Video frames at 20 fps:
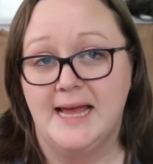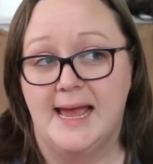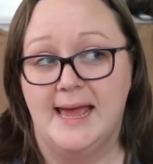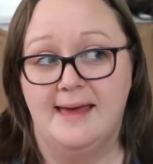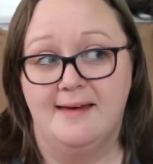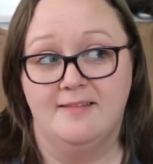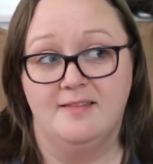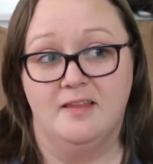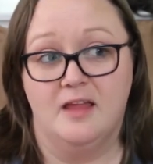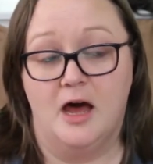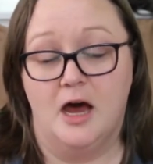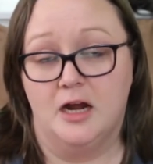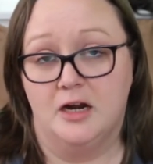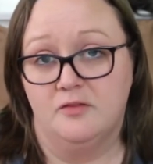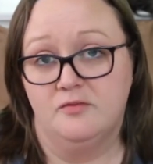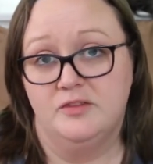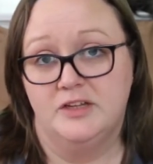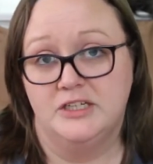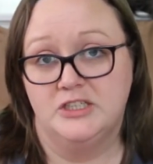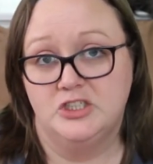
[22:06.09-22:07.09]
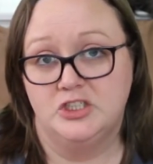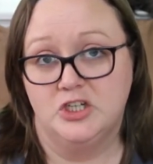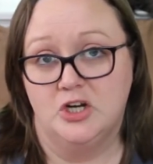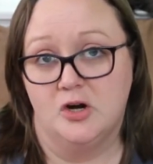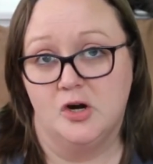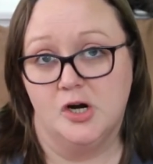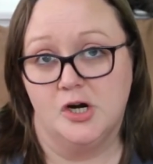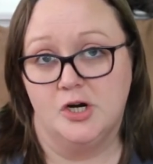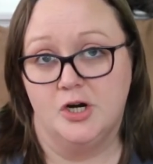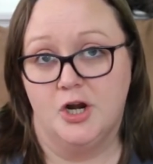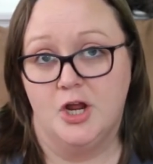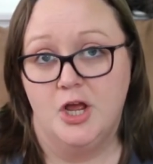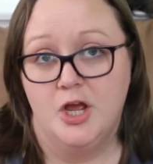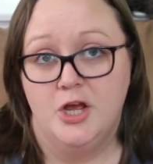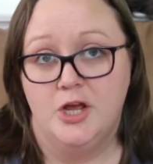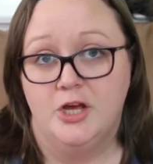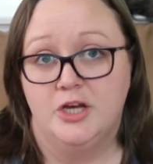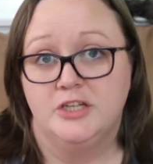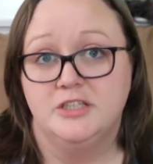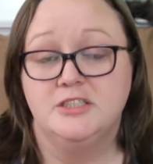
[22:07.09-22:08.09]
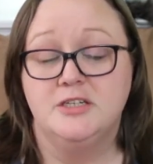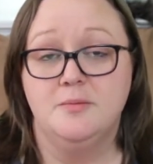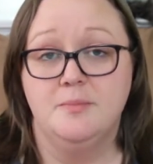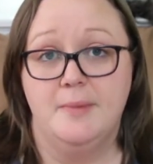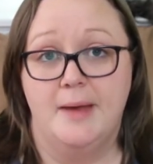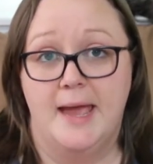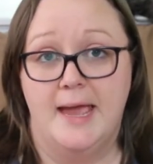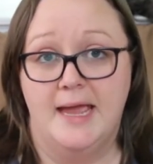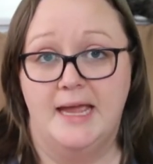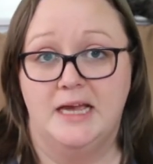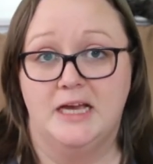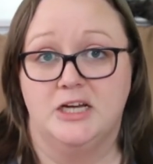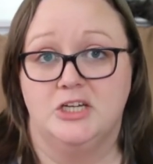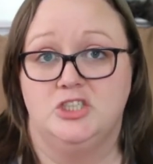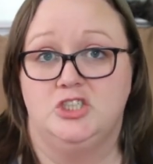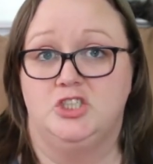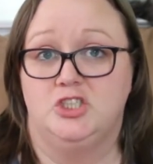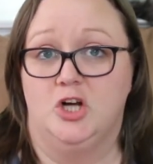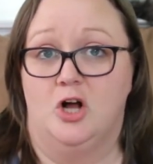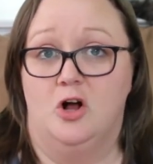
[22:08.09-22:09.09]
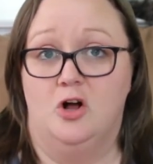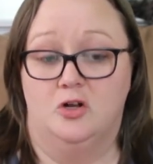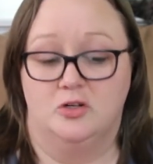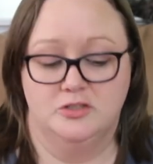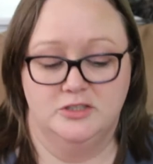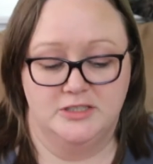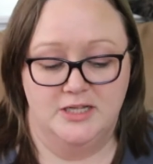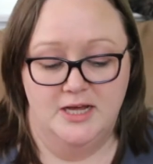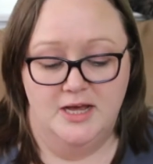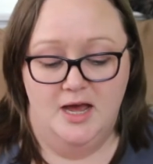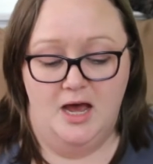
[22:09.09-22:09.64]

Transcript: a lot of this yarn to make shawls.